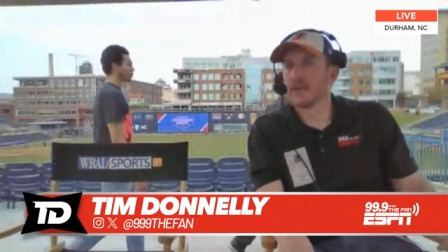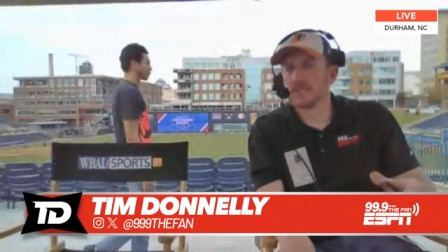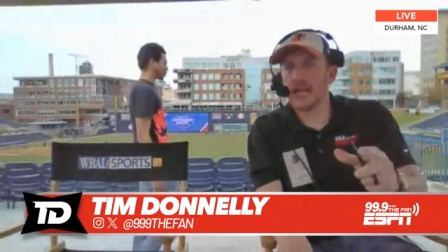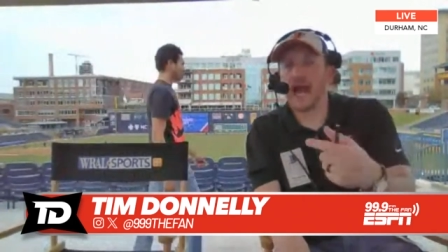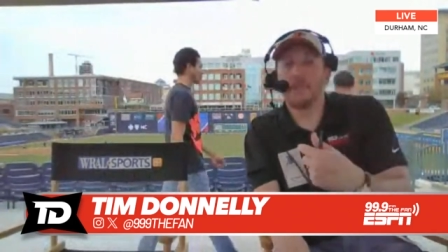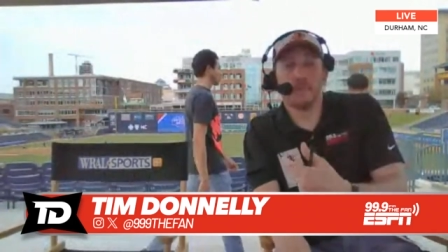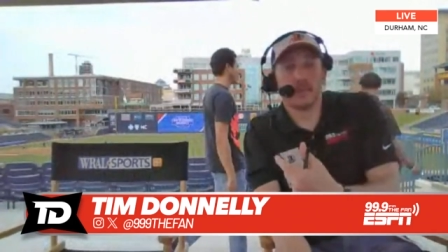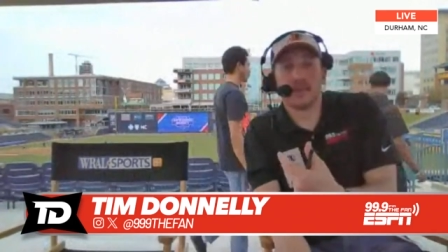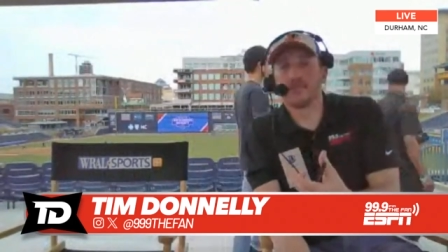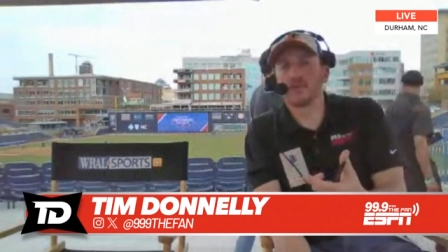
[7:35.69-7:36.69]
Because I
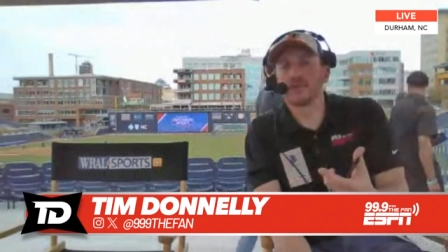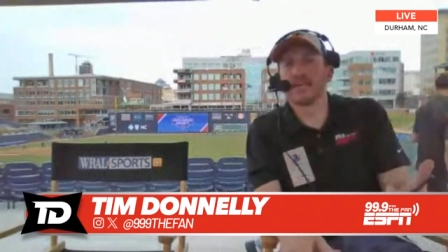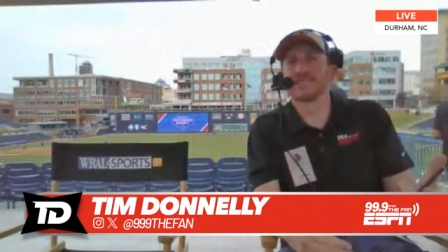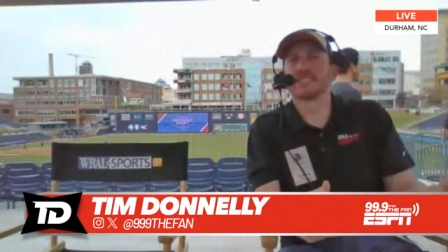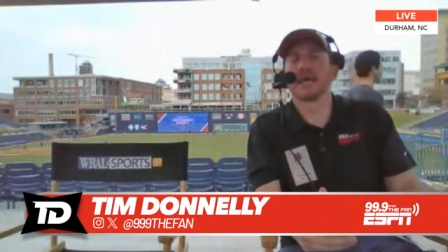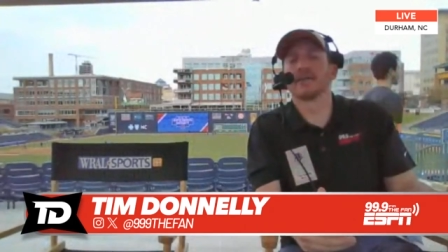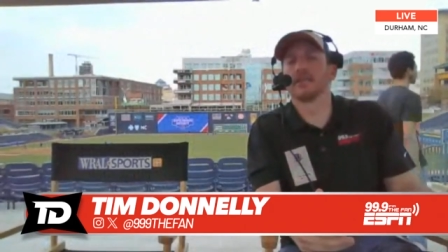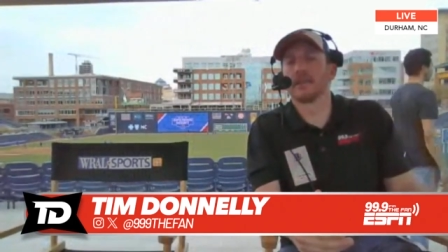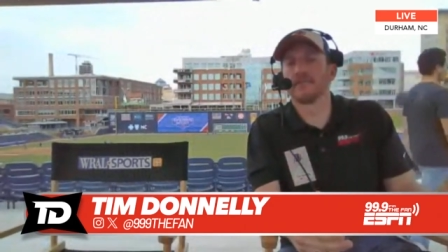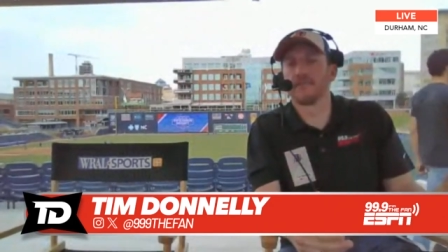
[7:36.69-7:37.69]
believed it was him
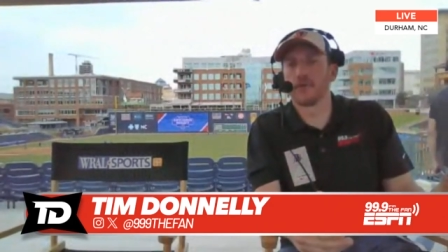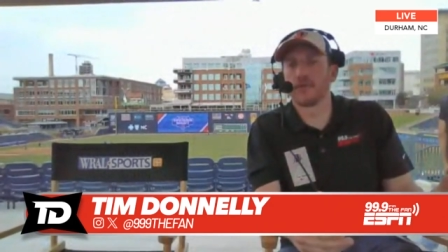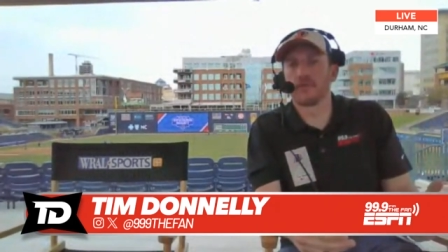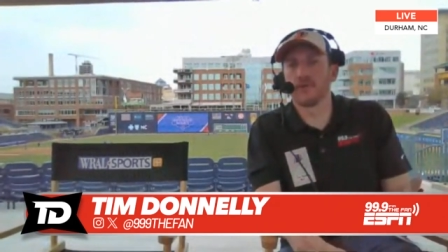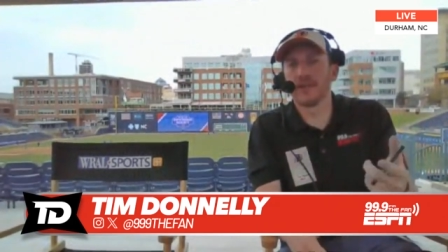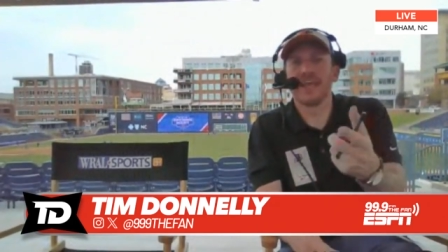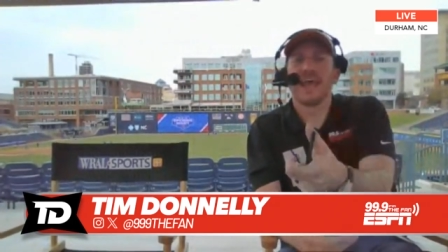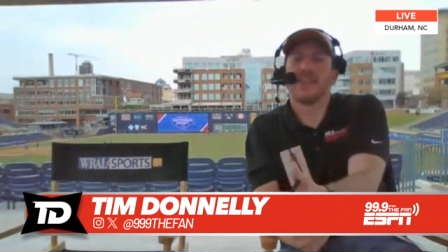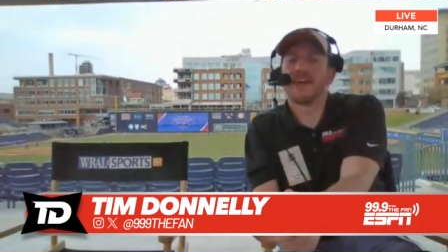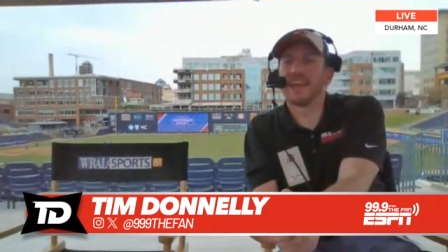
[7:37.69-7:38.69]
settling for a
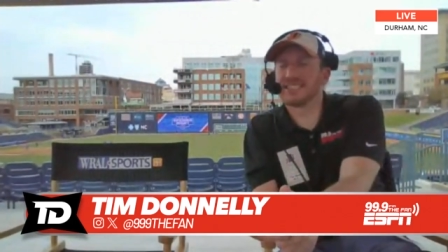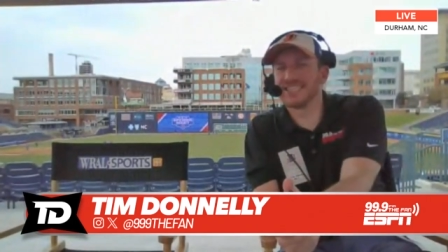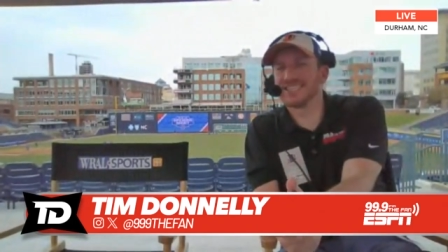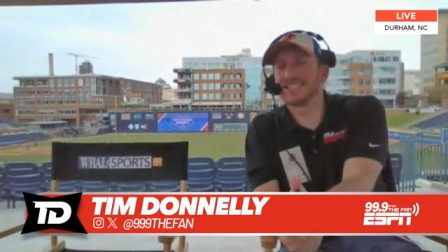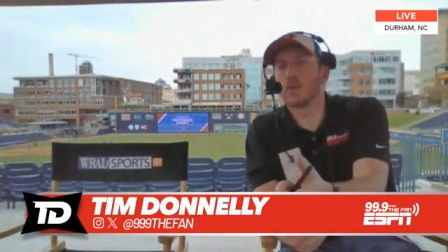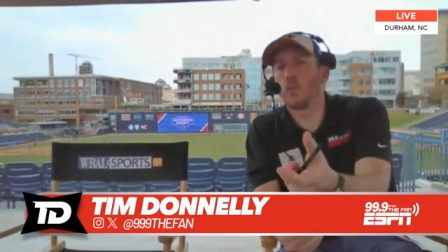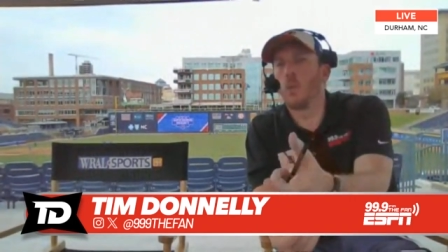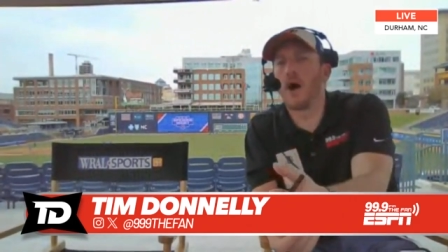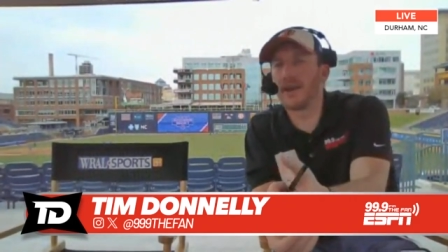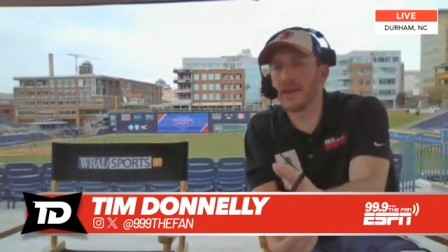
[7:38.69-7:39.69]
three that N C
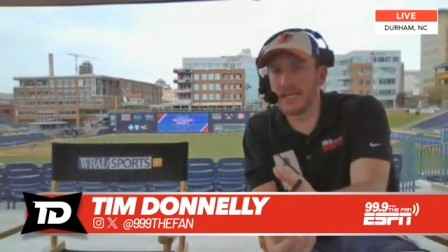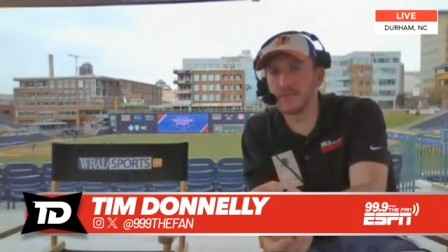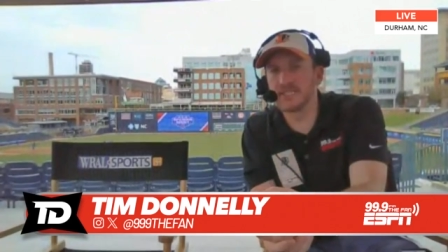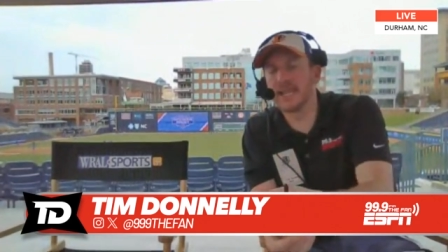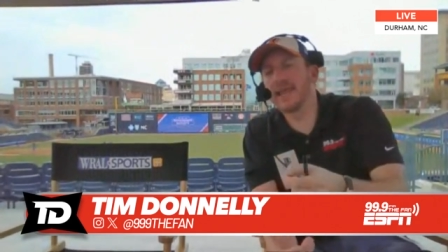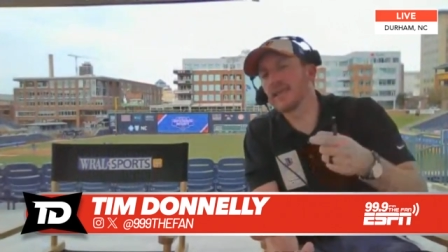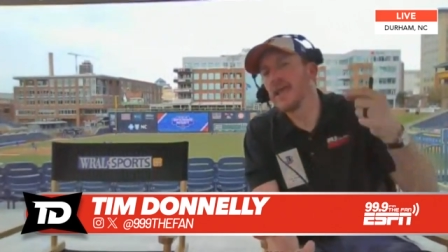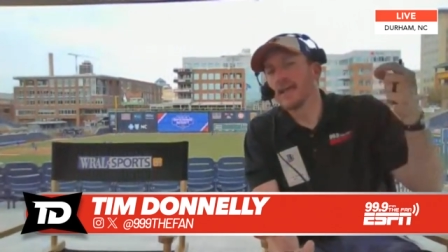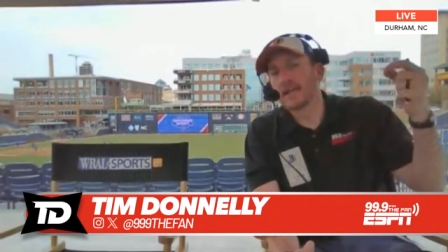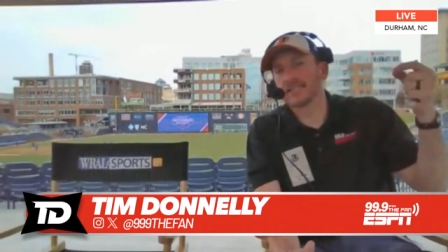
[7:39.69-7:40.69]
State wanted him to
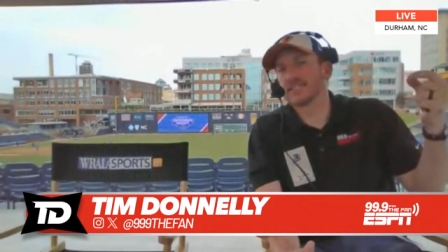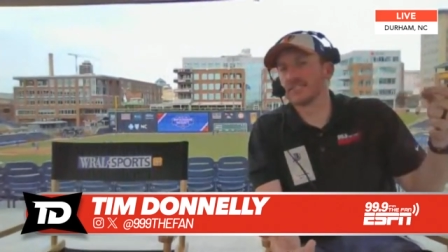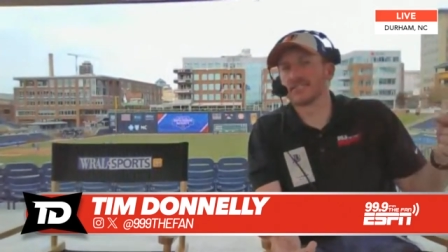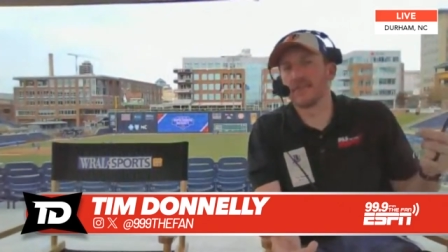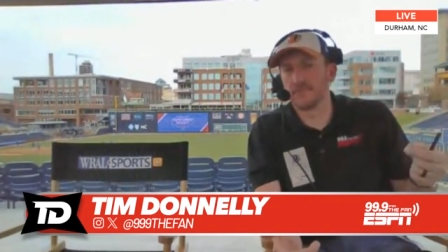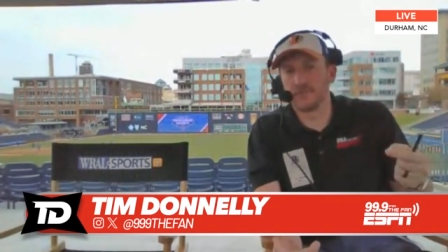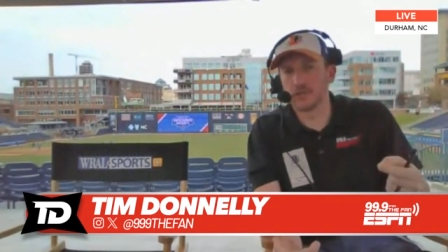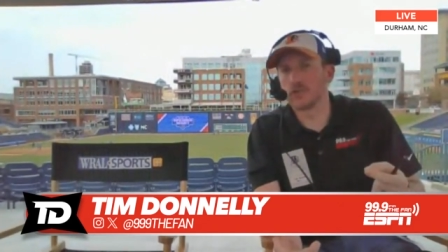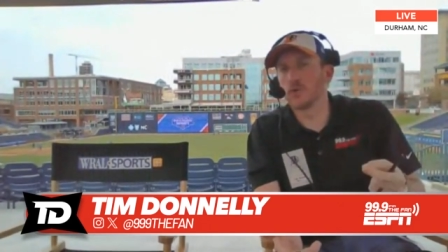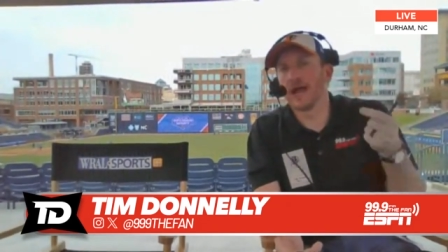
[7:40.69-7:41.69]
take because he's a
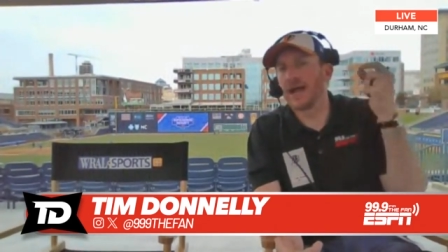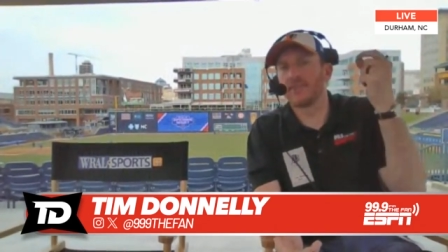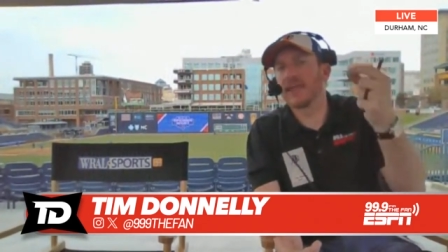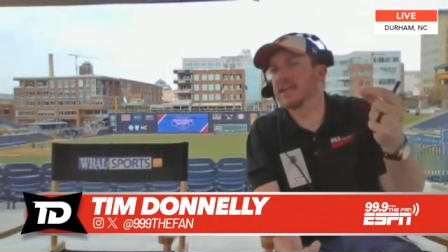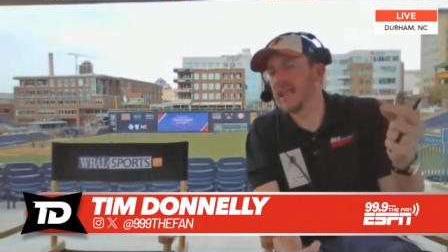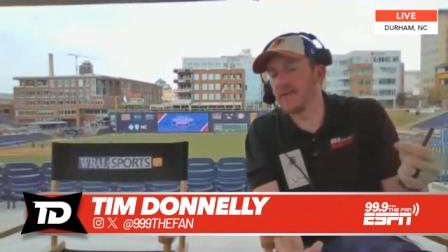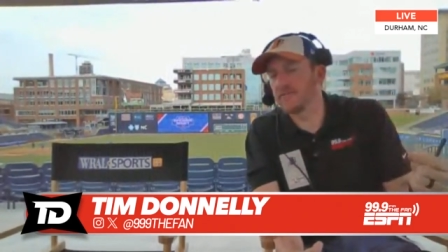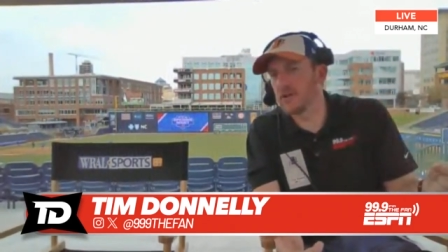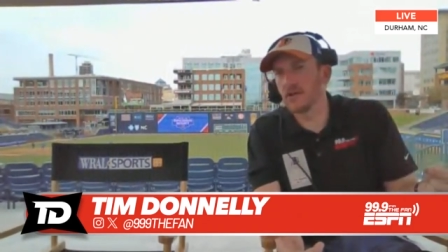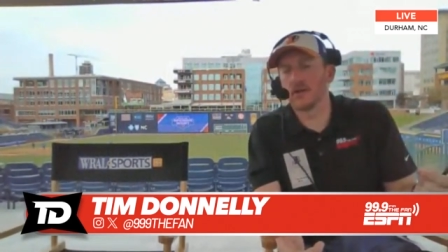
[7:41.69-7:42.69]
seven-foot-two guy and they didn't
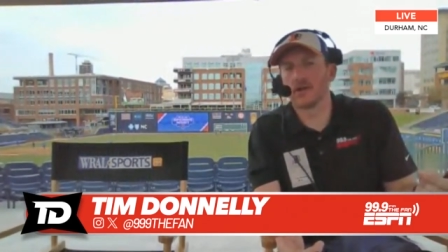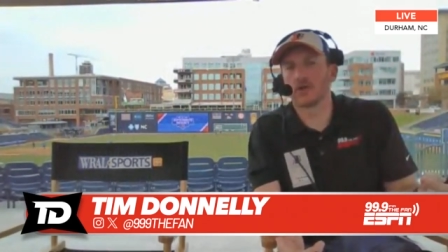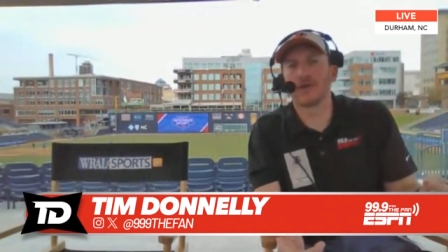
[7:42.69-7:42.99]
have a,